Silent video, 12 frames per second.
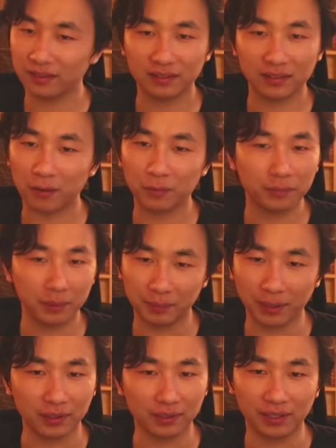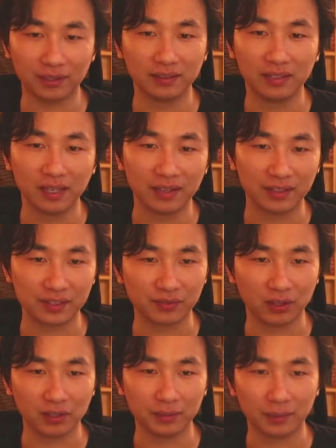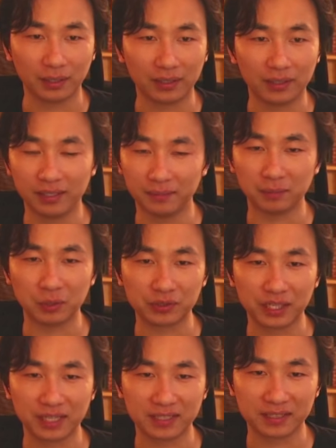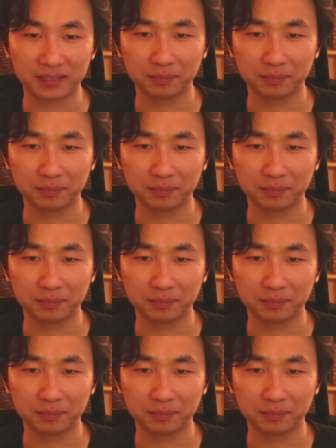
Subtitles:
that would be better than this Volibear in most cases.